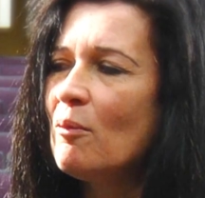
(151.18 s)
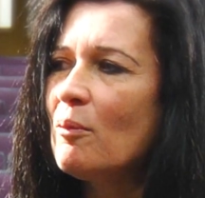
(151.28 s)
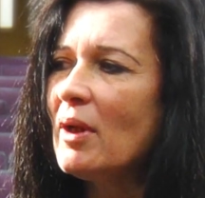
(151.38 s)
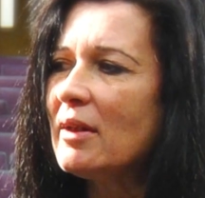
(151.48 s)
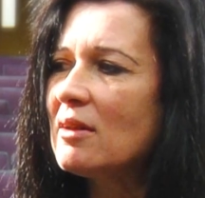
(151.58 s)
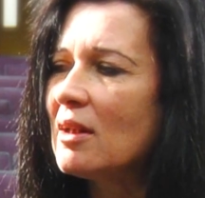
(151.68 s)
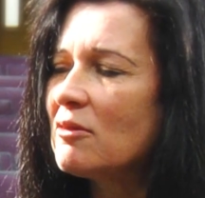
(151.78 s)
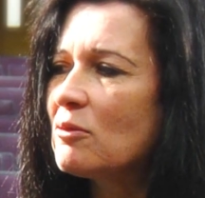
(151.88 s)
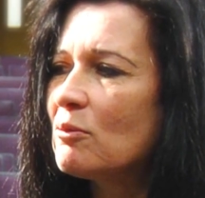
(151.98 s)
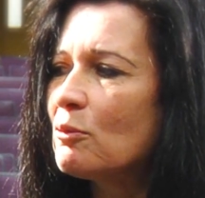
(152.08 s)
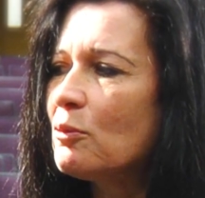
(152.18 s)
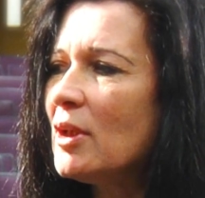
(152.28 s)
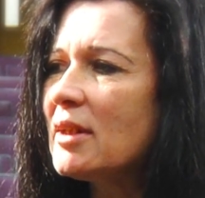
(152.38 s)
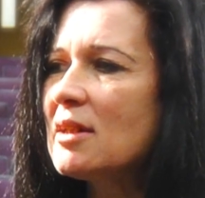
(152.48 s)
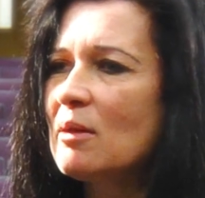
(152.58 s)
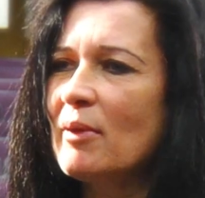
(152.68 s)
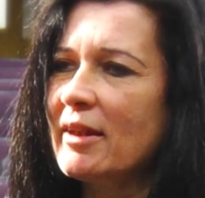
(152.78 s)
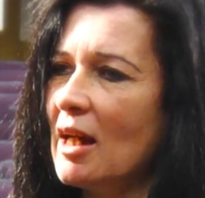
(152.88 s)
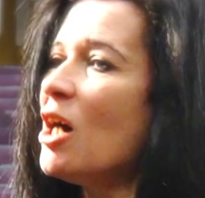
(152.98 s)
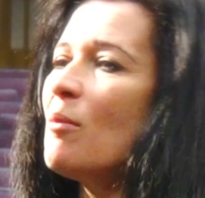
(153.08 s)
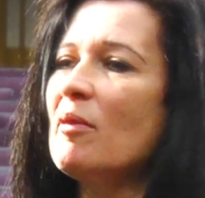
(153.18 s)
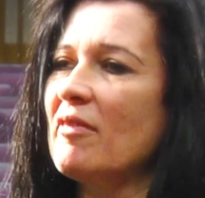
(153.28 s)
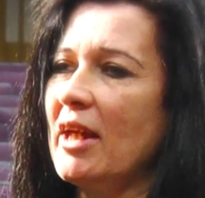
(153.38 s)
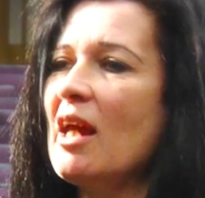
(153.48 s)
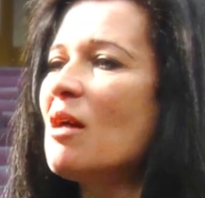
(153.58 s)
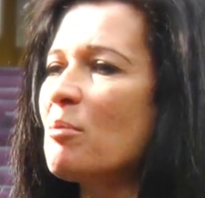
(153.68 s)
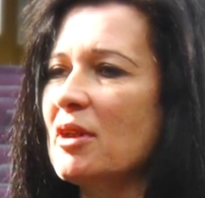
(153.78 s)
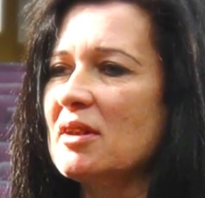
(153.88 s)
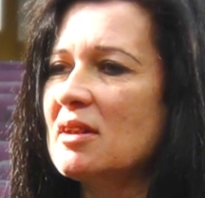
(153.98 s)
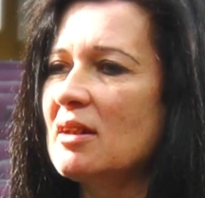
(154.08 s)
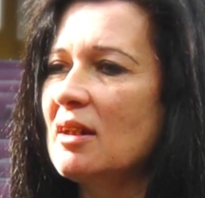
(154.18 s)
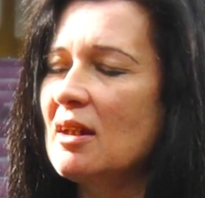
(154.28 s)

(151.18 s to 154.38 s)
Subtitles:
Well, it really seemed like the hub of the campus.